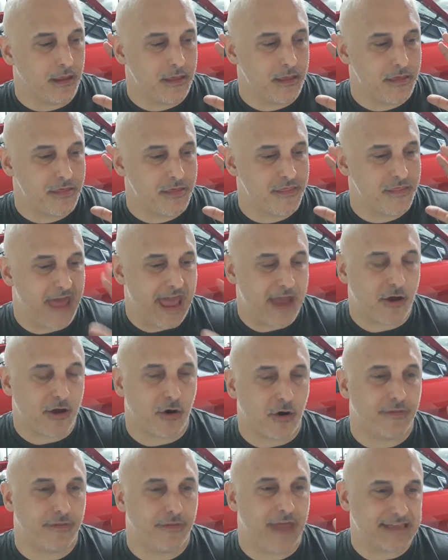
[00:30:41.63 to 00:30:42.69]

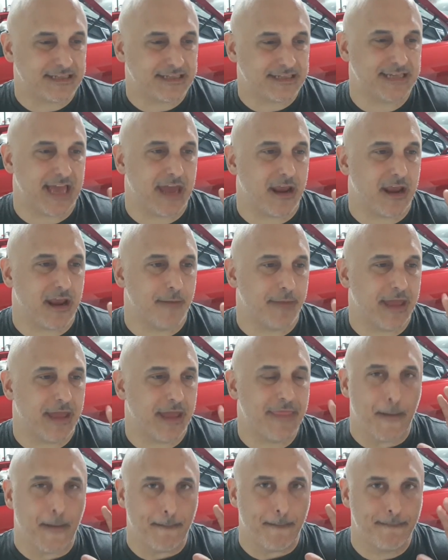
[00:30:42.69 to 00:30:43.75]
That setup in
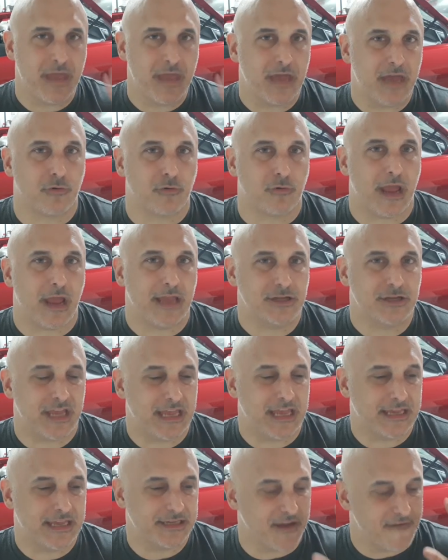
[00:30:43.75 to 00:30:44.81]
the mid-range
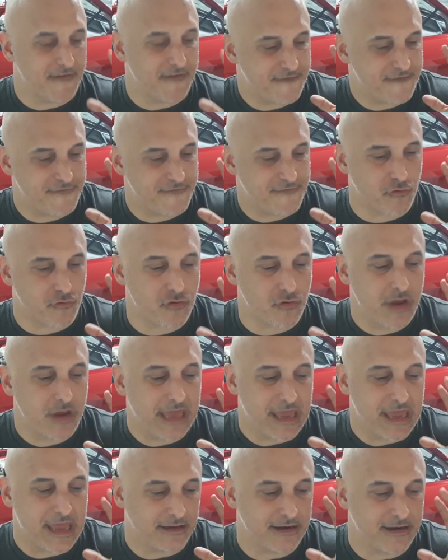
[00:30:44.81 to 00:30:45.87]
is
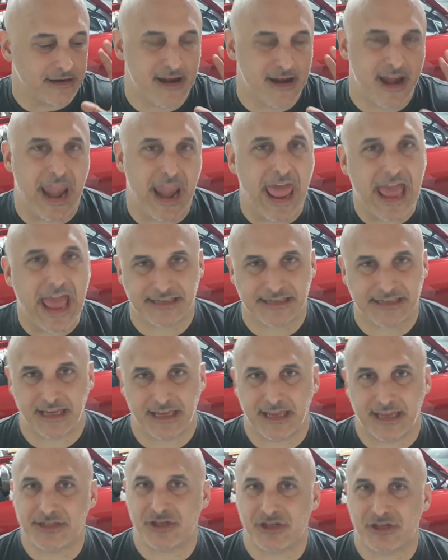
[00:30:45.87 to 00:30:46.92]
freaking nasty.
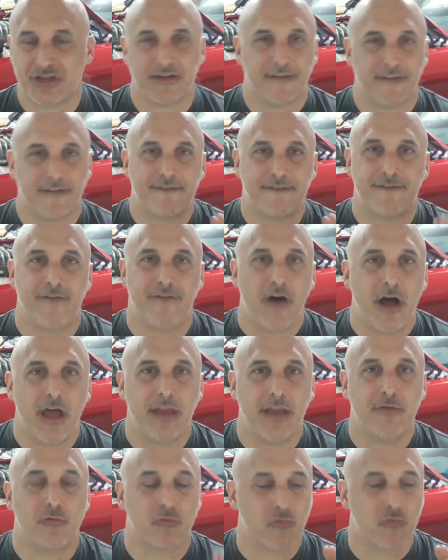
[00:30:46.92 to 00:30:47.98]
It's just a
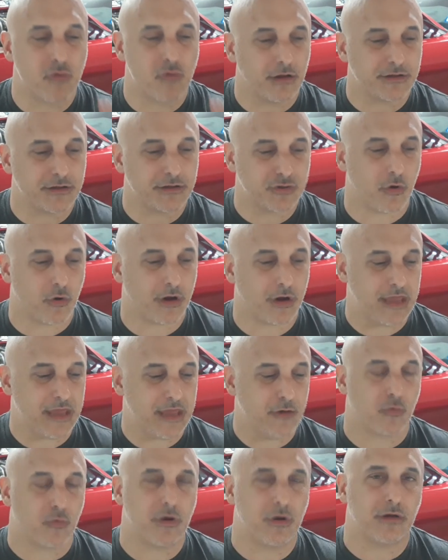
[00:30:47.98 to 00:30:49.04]
fun, real torquey,
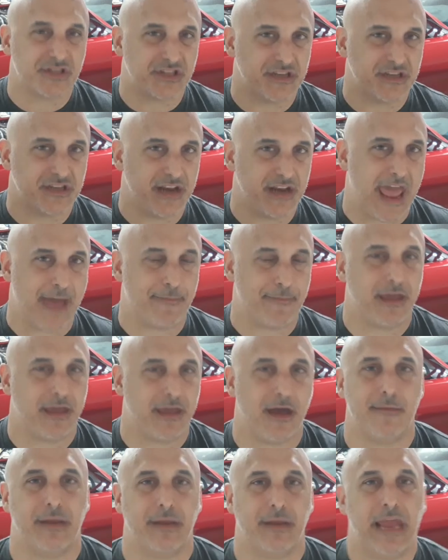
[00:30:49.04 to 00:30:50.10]
real snappy
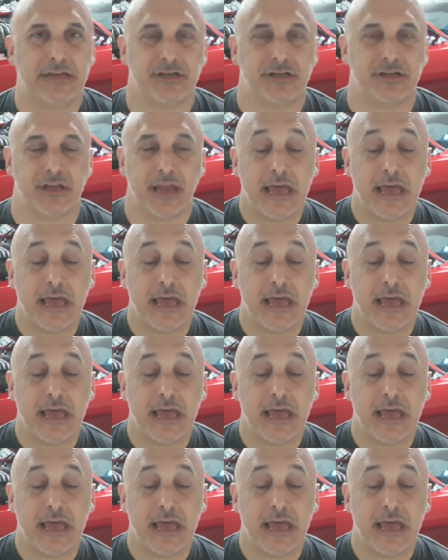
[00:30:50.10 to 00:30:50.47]
combination.